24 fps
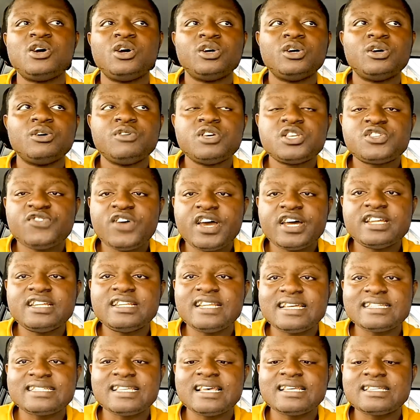It's very
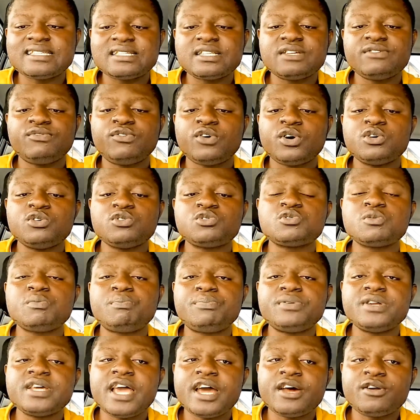necessary for you to
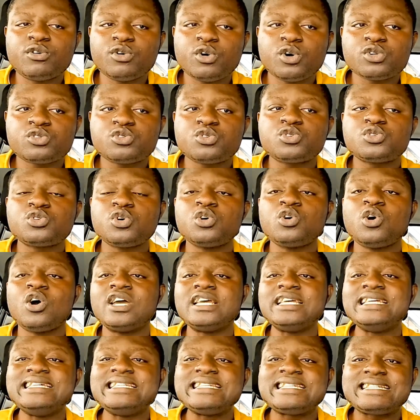pre-enroll to show your
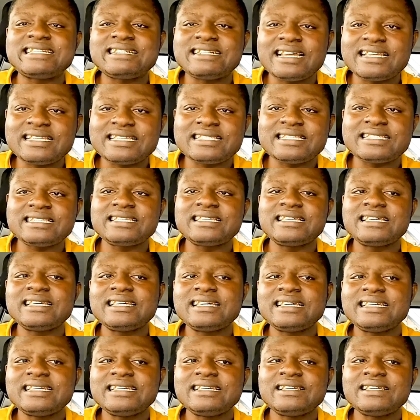interest,
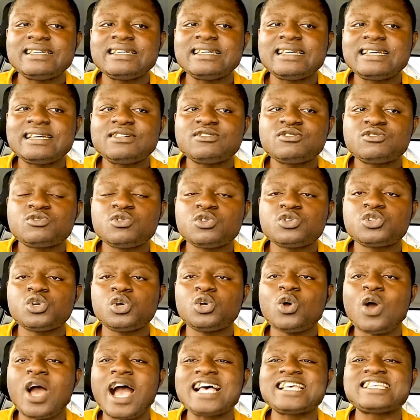to show
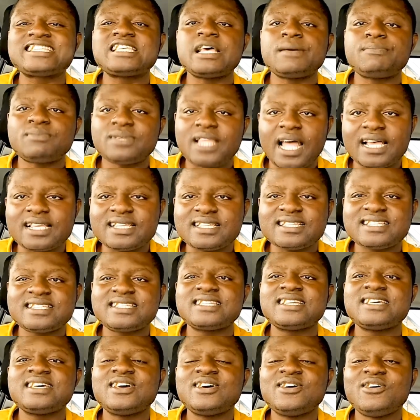your acceptance
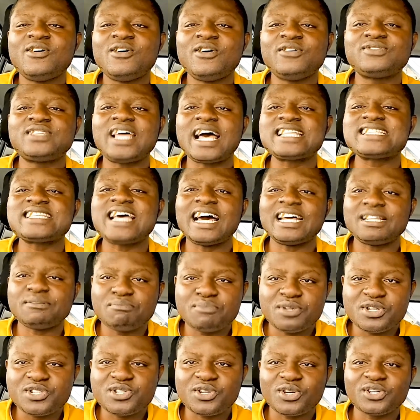of that
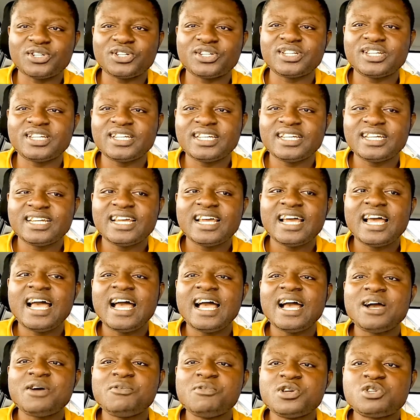admission,
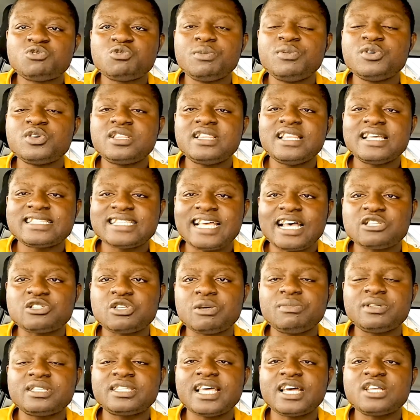which will be later
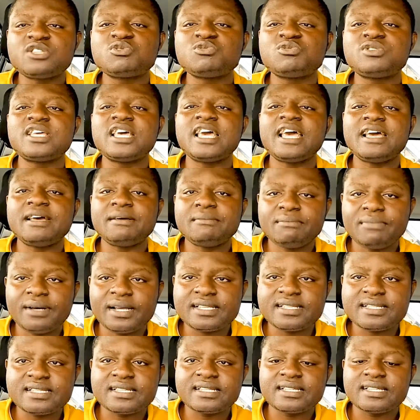submitted to the
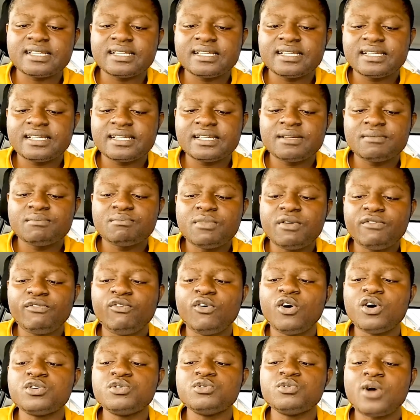embassy
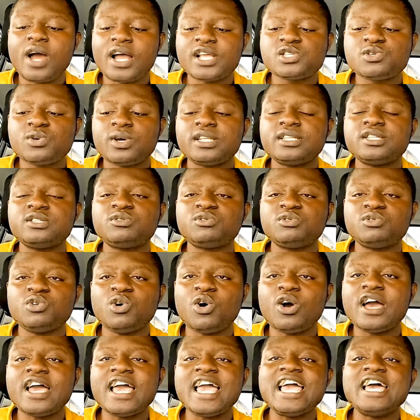before you actually do your
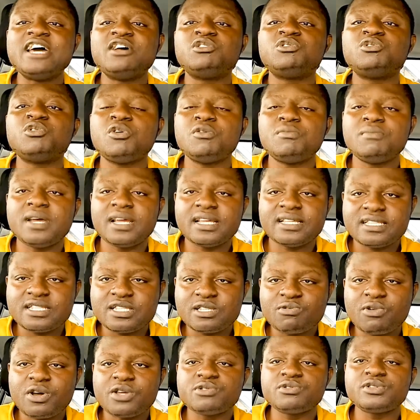enrollment
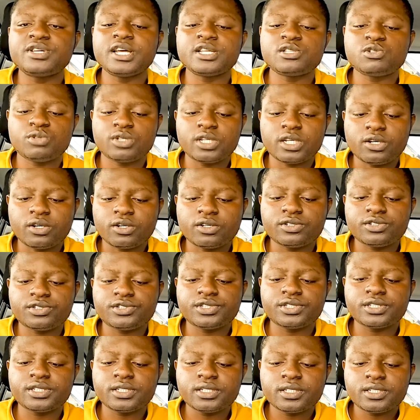when you get to the country.